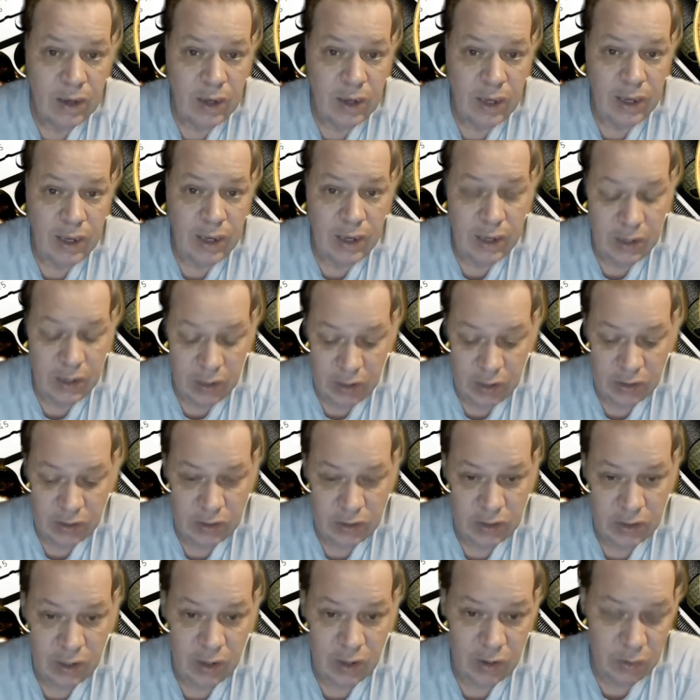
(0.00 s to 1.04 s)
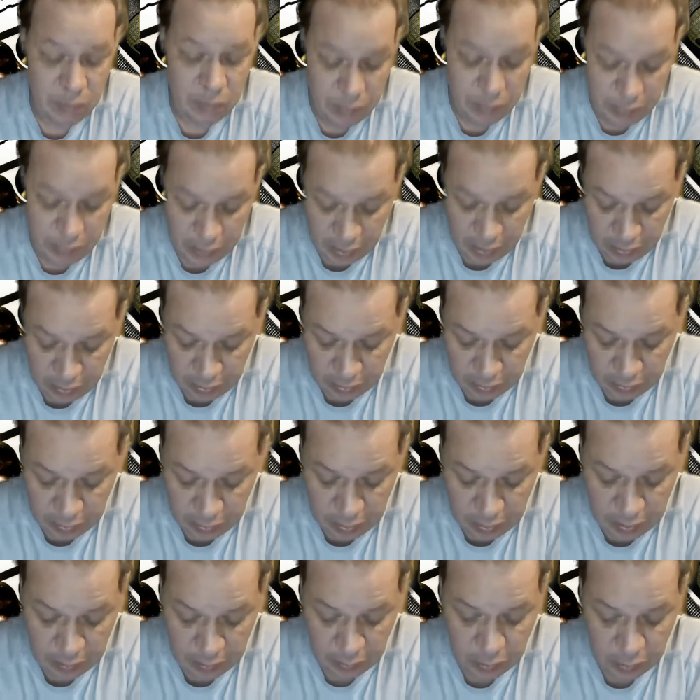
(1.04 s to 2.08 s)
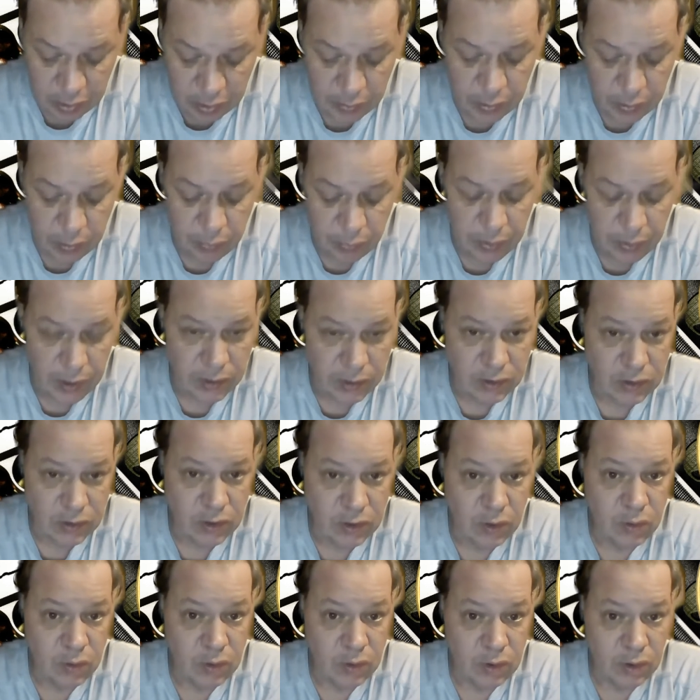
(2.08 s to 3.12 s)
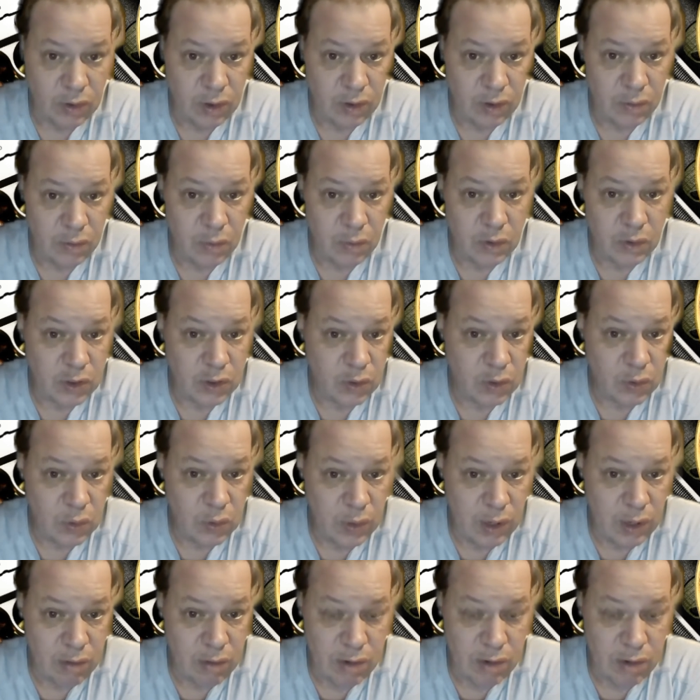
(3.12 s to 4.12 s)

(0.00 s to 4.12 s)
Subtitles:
And is the other crypto places don't do, the other ones don't do that.